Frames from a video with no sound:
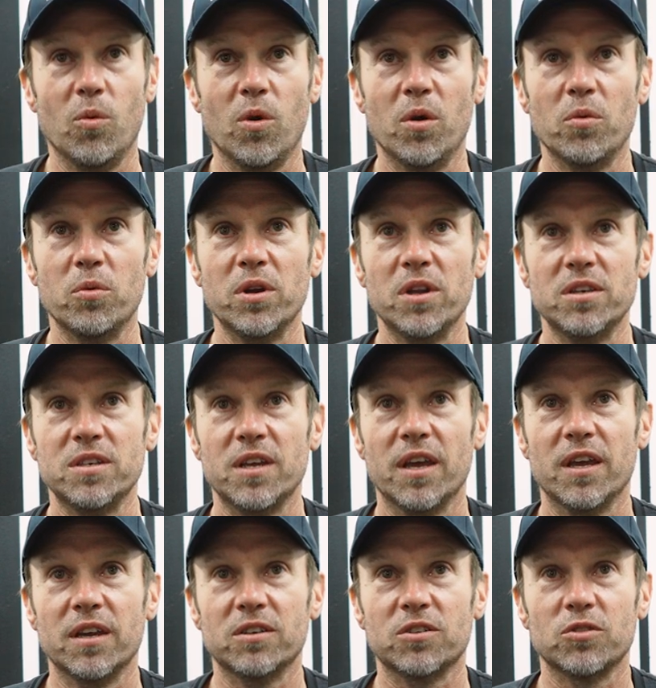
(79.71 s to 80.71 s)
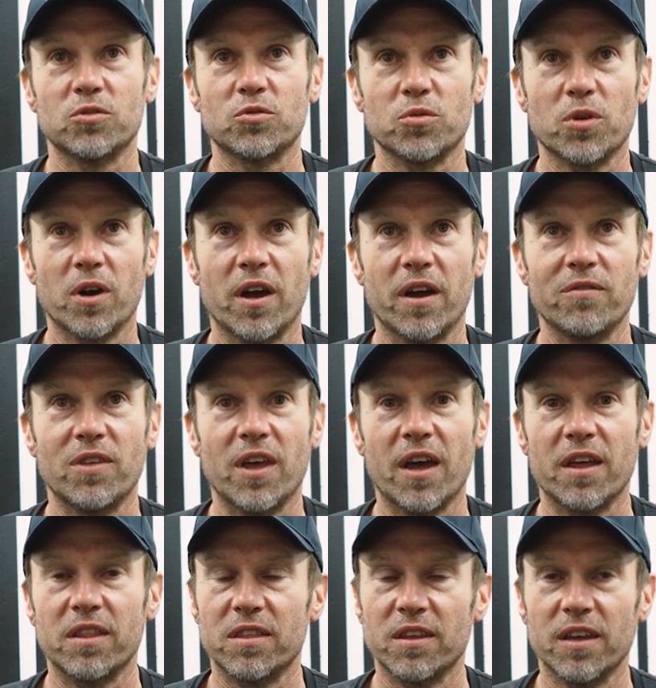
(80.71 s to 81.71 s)
What would it take to drive
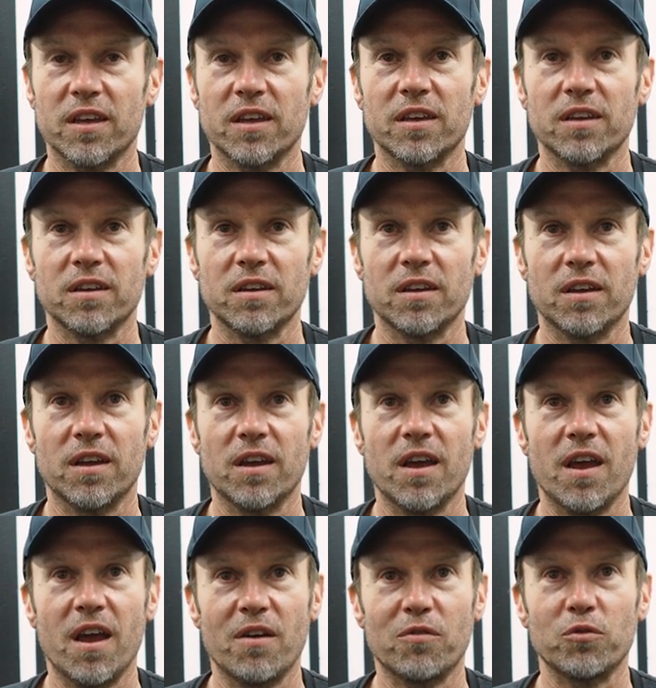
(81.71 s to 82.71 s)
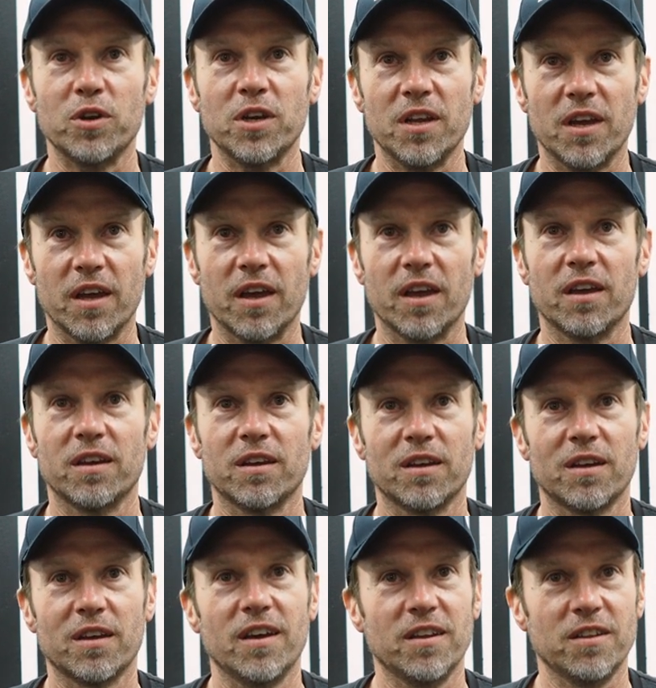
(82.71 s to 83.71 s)
that thing every day?
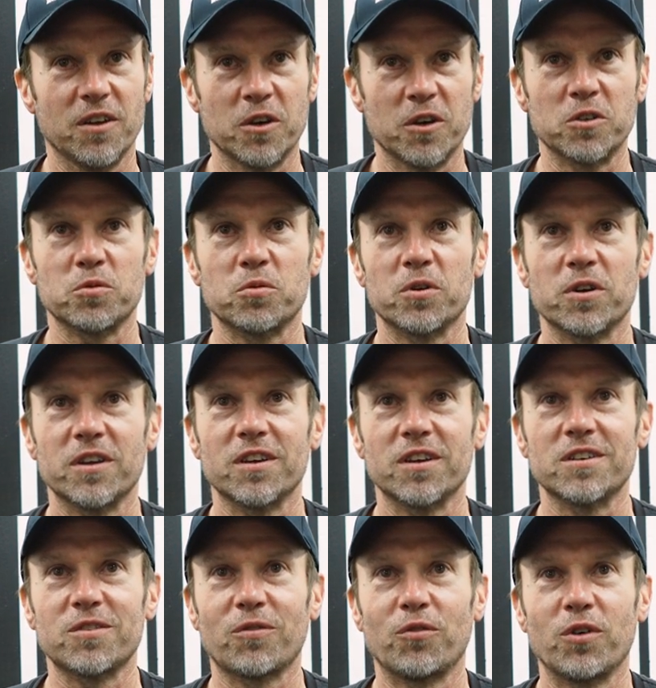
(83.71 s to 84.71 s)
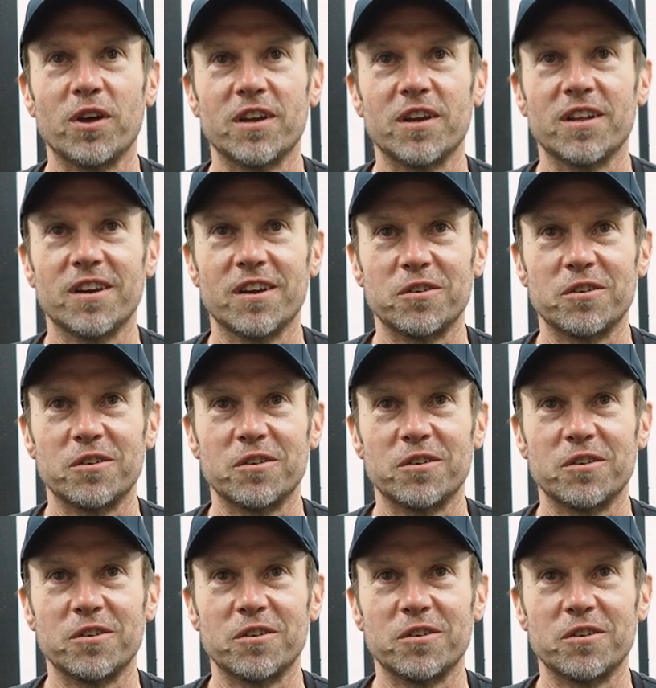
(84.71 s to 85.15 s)
And there's where it gets fun and